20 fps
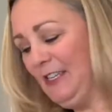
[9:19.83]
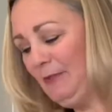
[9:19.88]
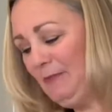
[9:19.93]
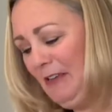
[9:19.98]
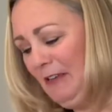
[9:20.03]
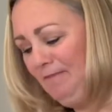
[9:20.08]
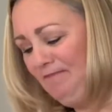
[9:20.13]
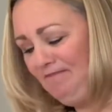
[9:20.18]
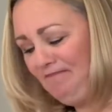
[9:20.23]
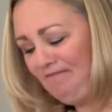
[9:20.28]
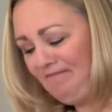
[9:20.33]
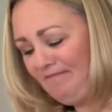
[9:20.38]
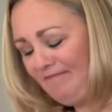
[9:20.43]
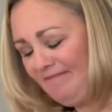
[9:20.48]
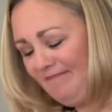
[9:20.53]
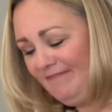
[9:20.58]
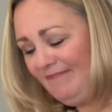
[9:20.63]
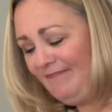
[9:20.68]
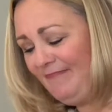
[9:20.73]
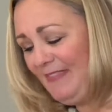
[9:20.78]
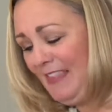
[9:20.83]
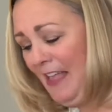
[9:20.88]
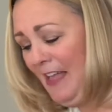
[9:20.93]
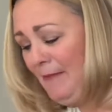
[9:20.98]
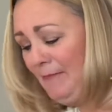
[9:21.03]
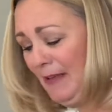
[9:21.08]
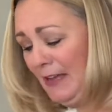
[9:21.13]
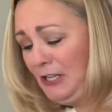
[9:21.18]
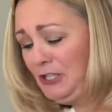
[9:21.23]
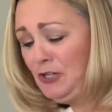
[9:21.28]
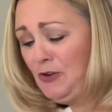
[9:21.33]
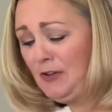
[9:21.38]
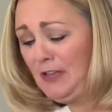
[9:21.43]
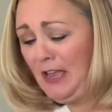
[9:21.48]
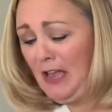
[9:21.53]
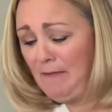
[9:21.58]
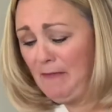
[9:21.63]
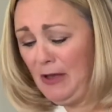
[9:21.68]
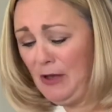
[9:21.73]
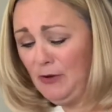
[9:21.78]
me, I'm like
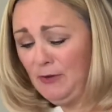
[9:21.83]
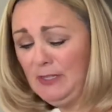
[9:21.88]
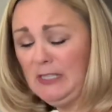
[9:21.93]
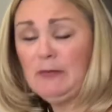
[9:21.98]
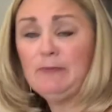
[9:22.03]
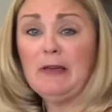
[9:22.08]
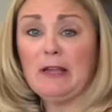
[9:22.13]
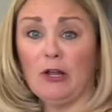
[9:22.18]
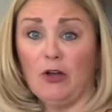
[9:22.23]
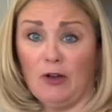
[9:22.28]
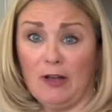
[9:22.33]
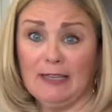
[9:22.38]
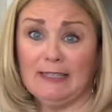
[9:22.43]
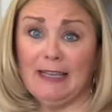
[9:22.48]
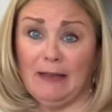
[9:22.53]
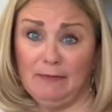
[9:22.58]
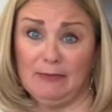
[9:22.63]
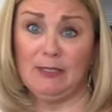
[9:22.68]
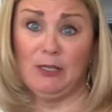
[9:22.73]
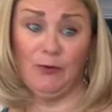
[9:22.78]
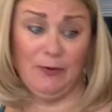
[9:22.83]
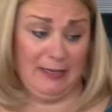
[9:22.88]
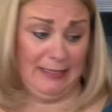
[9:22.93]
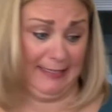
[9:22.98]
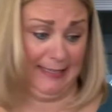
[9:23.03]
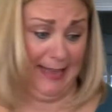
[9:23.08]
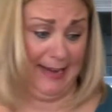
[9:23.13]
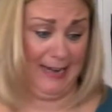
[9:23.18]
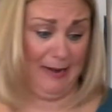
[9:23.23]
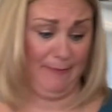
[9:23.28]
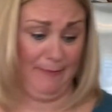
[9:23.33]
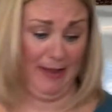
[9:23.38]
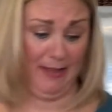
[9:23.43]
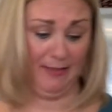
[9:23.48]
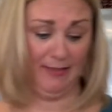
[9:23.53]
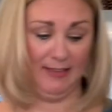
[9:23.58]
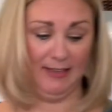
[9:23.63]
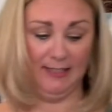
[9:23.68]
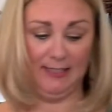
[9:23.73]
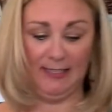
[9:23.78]
choking on my own spittle because I'm so excited about
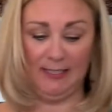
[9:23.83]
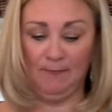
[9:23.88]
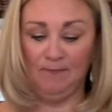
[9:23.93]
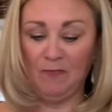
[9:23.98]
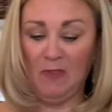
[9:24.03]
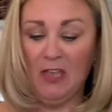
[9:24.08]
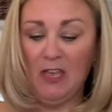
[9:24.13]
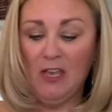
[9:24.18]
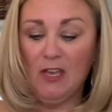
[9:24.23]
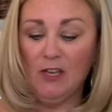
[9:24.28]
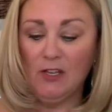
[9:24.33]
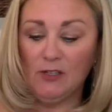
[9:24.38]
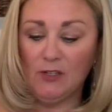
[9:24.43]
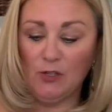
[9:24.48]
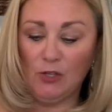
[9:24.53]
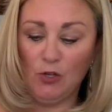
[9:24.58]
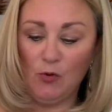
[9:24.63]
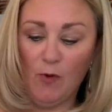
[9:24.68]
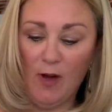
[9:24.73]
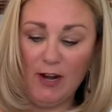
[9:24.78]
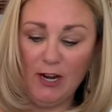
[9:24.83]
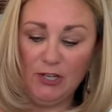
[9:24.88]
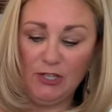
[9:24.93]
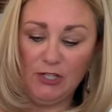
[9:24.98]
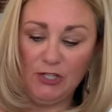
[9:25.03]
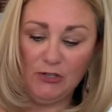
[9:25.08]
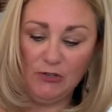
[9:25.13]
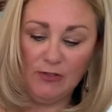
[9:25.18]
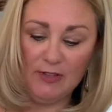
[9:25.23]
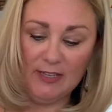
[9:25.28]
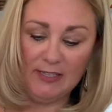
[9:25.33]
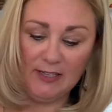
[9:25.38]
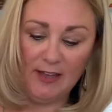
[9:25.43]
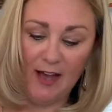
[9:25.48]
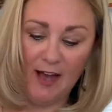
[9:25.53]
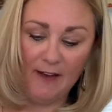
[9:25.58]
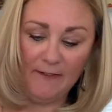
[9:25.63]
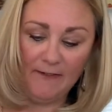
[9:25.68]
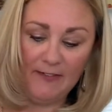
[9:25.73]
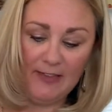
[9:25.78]
this. So you want to do this
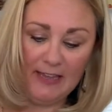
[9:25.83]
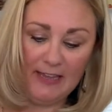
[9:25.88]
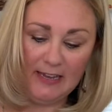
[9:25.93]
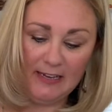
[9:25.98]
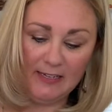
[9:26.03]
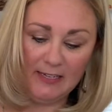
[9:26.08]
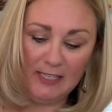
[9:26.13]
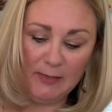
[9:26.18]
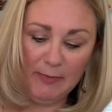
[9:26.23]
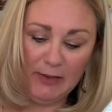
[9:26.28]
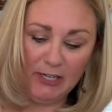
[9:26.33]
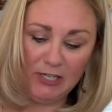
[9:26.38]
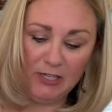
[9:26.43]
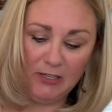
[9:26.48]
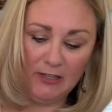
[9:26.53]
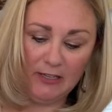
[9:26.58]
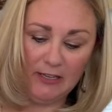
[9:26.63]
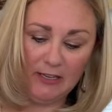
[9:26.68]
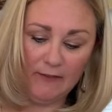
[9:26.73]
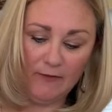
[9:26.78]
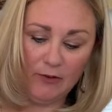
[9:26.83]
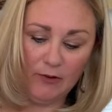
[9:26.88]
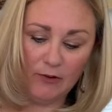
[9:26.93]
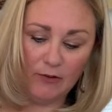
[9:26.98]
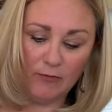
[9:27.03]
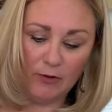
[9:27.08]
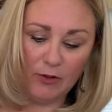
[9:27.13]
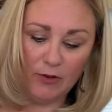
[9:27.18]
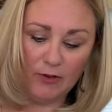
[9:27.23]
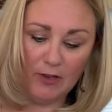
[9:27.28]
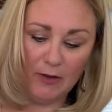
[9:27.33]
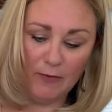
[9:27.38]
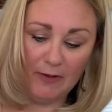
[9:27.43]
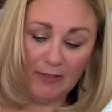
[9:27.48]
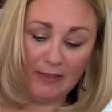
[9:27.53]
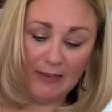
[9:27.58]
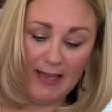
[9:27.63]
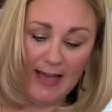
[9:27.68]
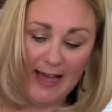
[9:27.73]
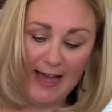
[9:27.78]
off heat, especially if you're cooking
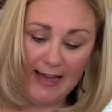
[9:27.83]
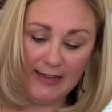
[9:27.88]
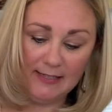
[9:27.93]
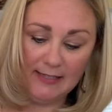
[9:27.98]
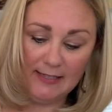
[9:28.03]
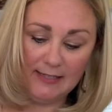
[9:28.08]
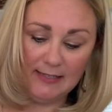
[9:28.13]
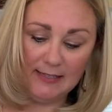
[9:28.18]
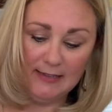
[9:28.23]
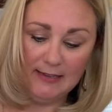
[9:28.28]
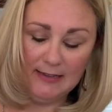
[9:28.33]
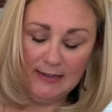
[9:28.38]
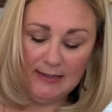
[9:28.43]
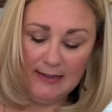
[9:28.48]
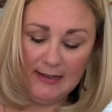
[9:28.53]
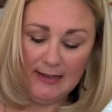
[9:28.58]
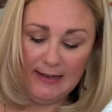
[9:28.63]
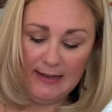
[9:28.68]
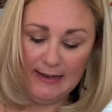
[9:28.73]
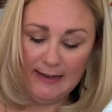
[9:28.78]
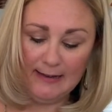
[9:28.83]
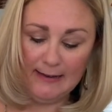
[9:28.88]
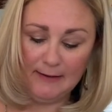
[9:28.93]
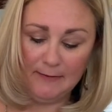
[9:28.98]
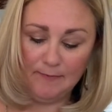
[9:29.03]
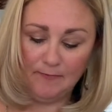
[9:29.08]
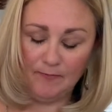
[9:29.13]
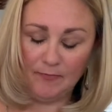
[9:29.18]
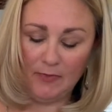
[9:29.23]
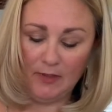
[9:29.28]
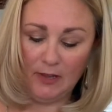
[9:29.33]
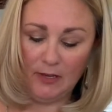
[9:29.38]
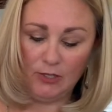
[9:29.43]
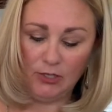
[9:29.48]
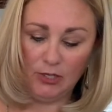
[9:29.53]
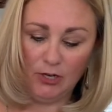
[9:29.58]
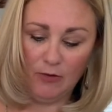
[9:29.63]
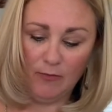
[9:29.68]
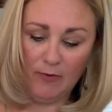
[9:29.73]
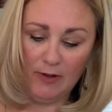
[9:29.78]
with gas, because you
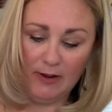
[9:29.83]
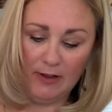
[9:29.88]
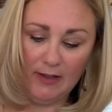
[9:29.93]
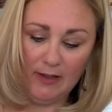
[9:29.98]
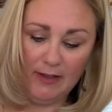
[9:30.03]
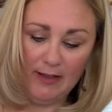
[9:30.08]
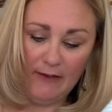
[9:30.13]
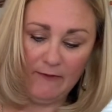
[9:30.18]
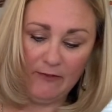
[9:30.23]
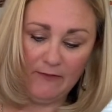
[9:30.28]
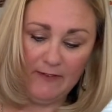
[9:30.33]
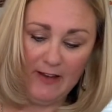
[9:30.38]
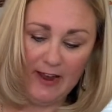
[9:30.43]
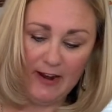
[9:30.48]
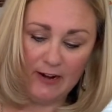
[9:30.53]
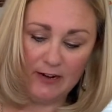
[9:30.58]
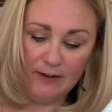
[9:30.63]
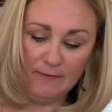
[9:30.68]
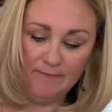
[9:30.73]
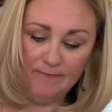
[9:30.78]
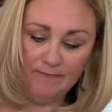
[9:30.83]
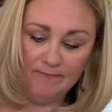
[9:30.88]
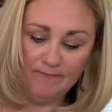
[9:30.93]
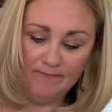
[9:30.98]
don't want to have a fire.